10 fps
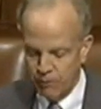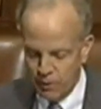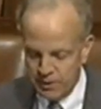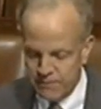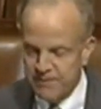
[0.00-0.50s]

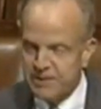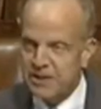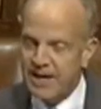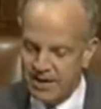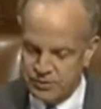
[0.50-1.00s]

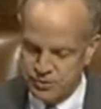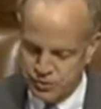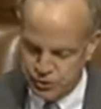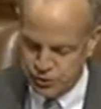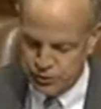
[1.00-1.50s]

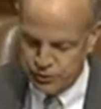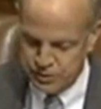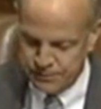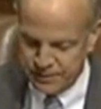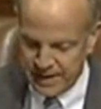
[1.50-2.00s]
450,000
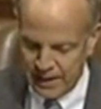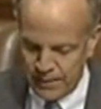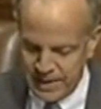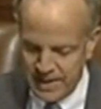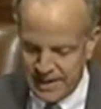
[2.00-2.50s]
Jews,
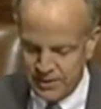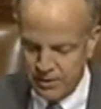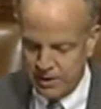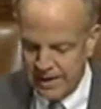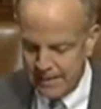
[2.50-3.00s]
Irena and
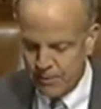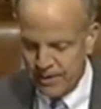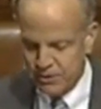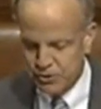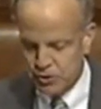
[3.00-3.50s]
her
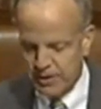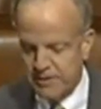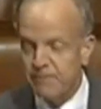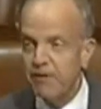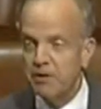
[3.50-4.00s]
collaborators
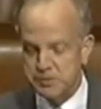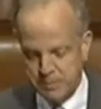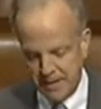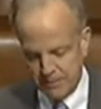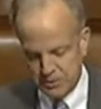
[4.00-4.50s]
created false
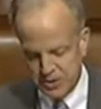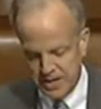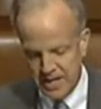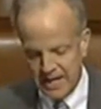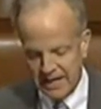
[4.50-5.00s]
papers
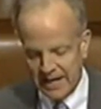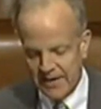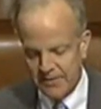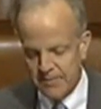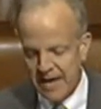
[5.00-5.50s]

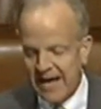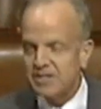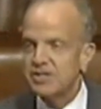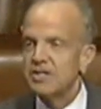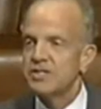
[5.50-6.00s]
allowing them
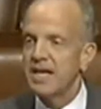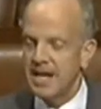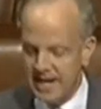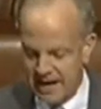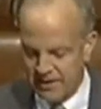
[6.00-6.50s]
access
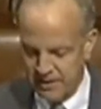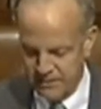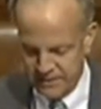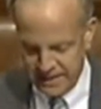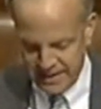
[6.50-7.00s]
in and out
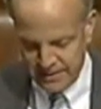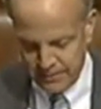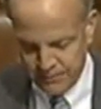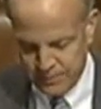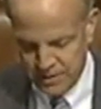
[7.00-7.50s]
of the
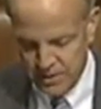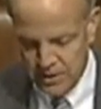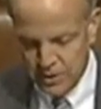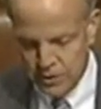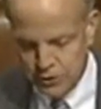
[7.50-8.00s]
ghetto.
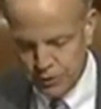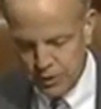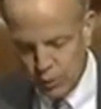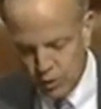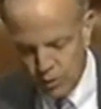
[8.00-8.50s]

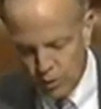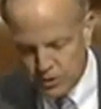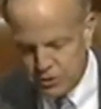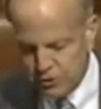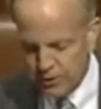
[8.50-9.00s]
During World
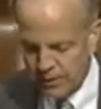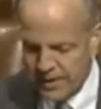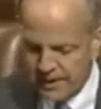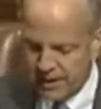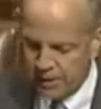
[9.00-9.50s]
War II,
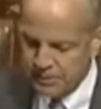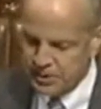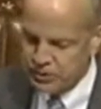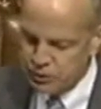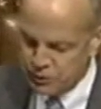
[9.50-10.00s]
Irena
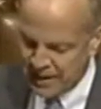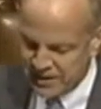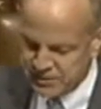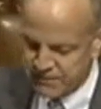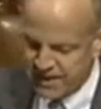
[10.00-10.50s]
helped
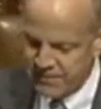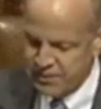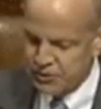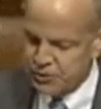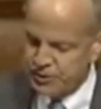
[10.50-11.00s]

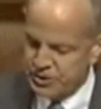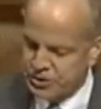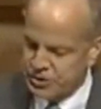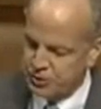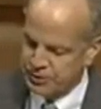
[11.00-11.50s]
2,500
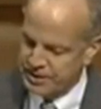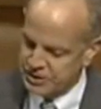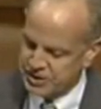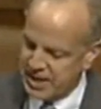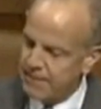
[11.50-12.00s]
Jewish children
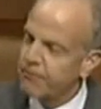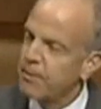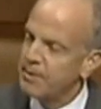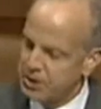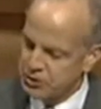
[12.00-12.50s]
escape
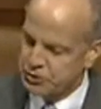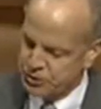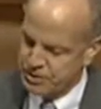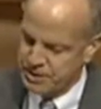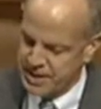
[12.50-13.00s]
from near
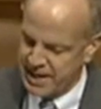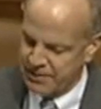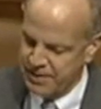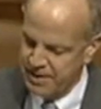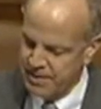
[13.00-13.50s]
certain
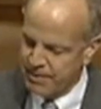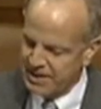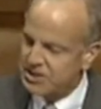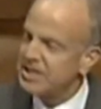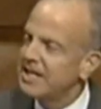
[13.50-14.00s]
death
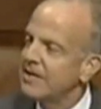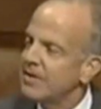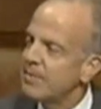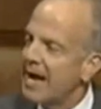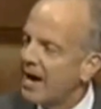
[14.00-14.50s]
by
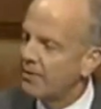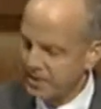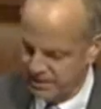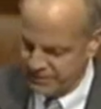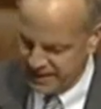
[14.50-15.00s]
sneaking them out
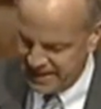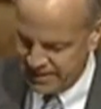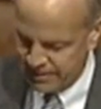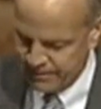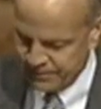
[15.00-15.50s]
of the
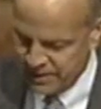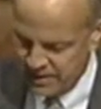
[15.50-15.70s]
ghetto.